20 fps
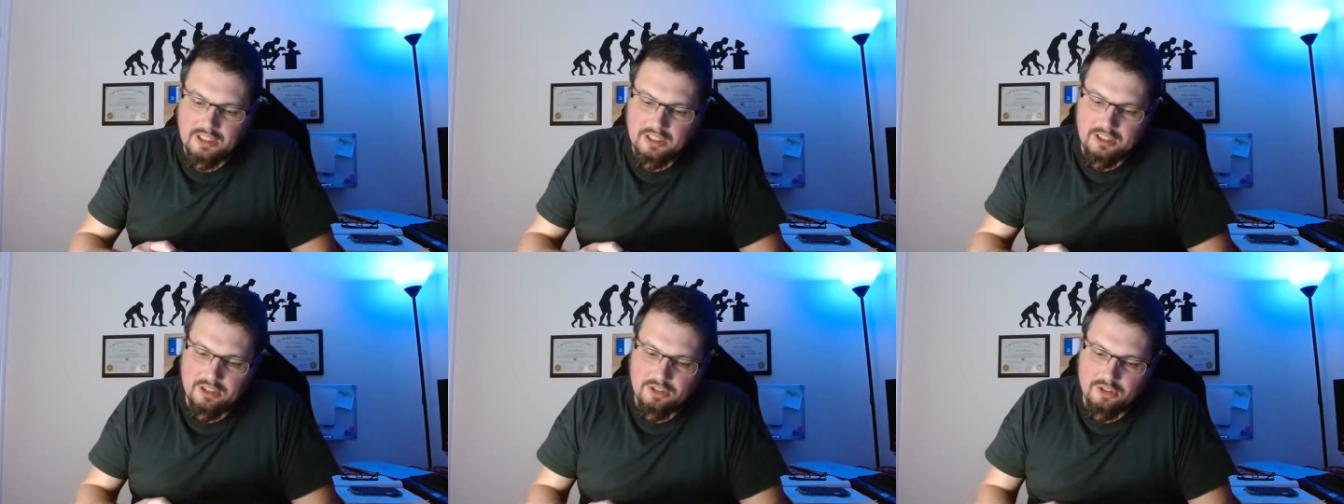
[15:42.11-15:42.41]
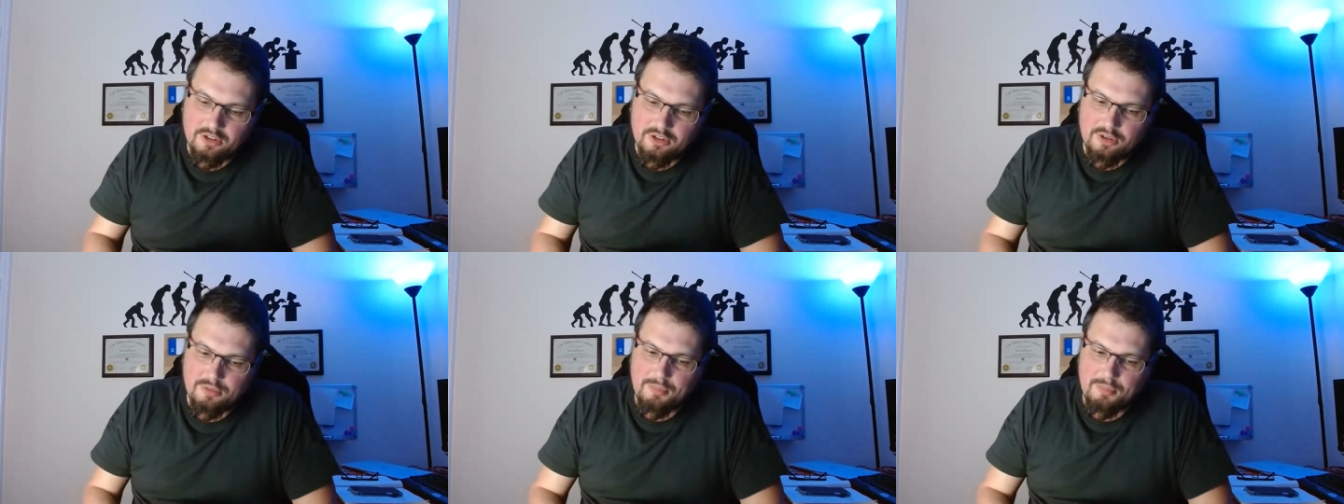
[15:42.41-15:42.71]

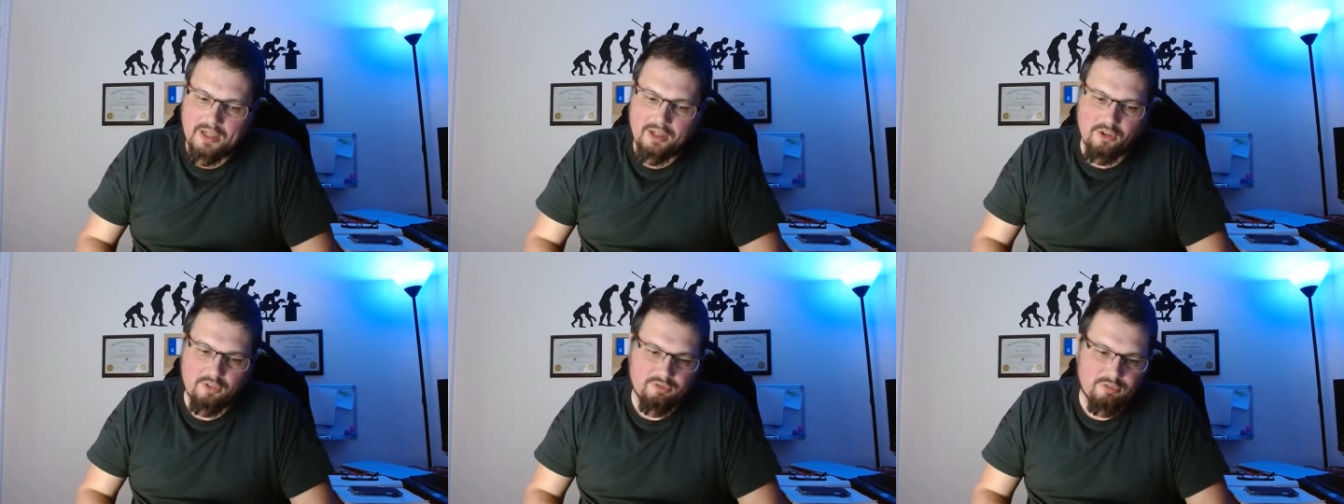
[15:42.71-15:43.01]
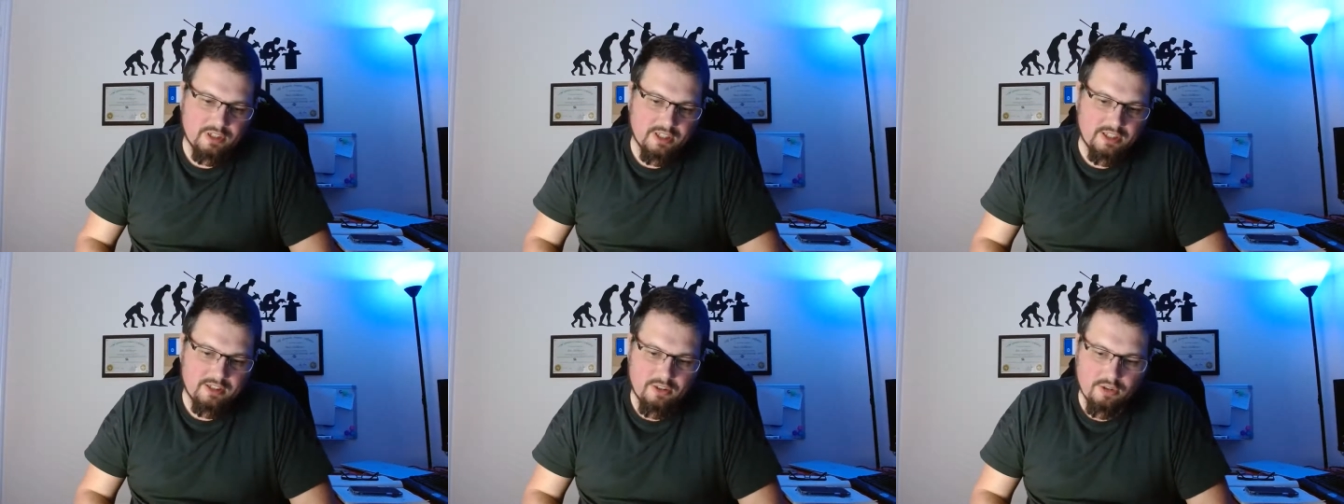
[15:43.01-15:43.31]
you may not
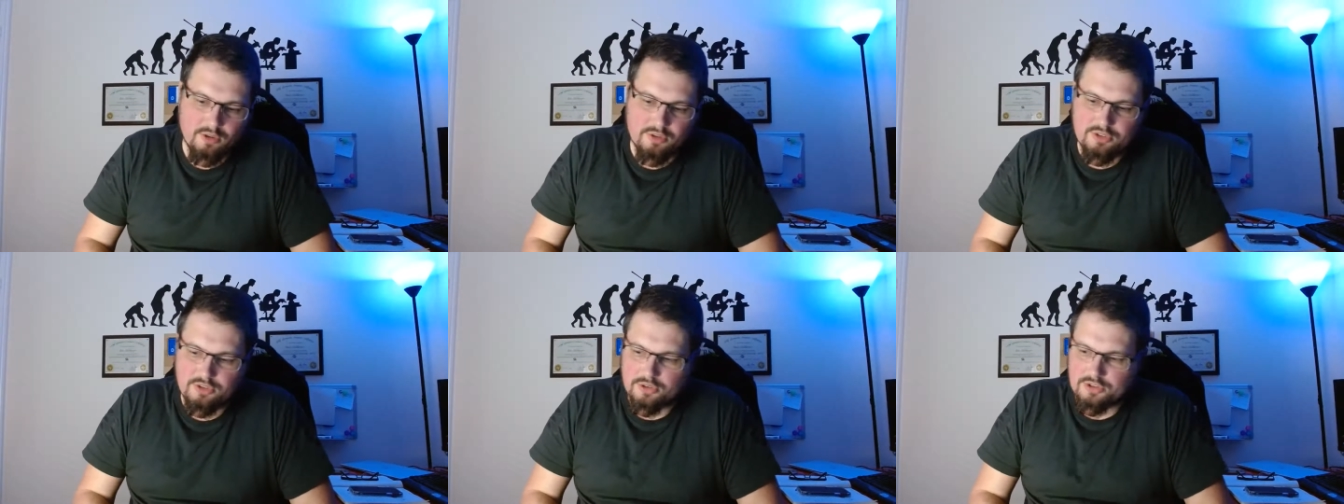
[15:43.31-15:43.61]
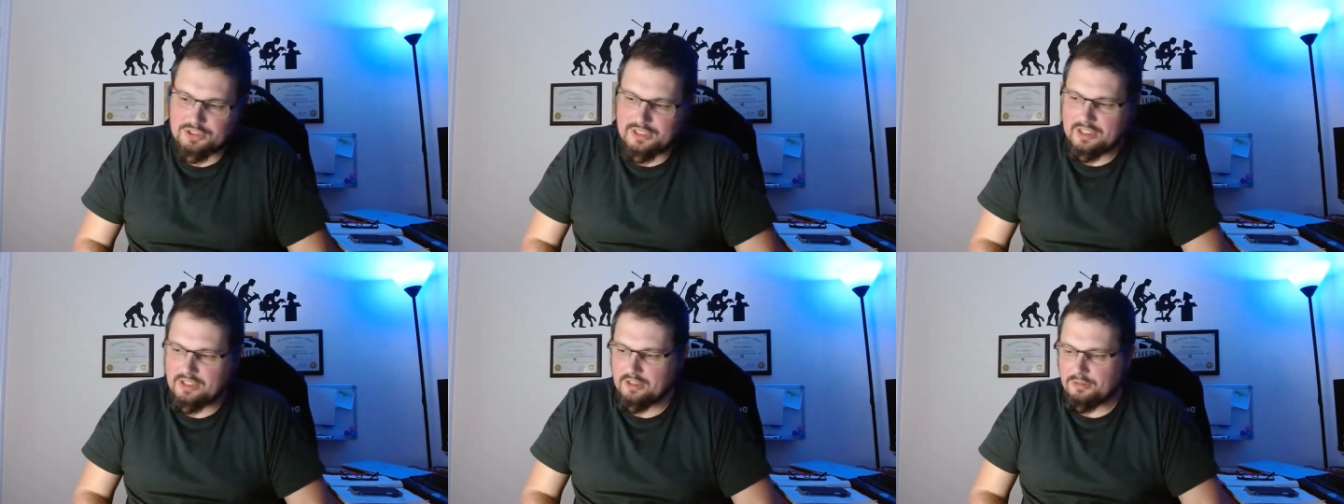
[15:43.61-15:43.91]
read those or
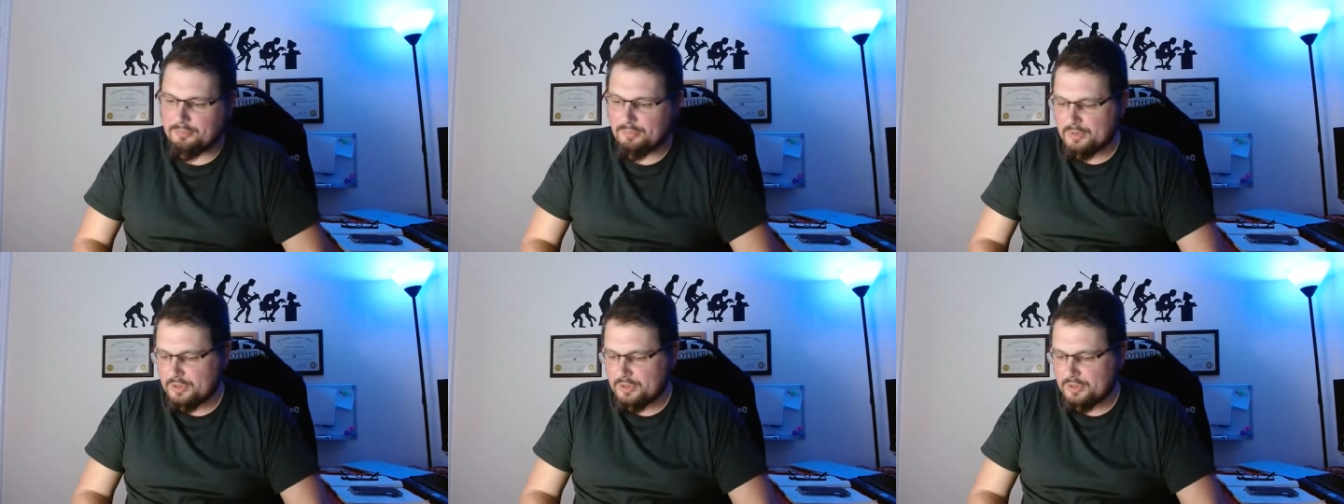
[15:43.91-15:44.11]
see them.